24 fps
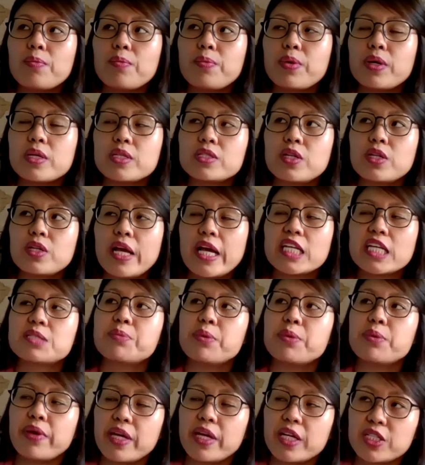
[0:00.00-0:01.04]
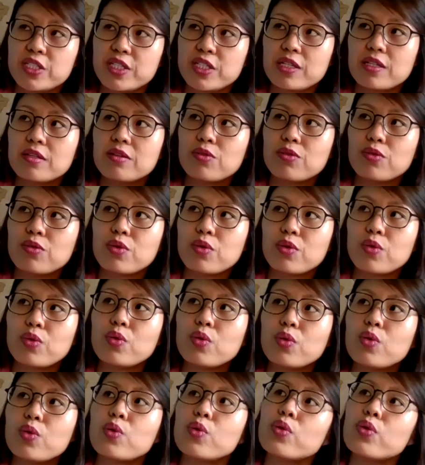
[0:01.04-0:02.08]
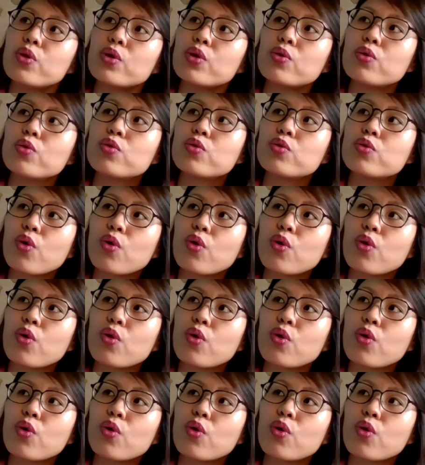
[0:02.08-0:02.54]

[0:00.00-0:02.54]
aspiration, who do you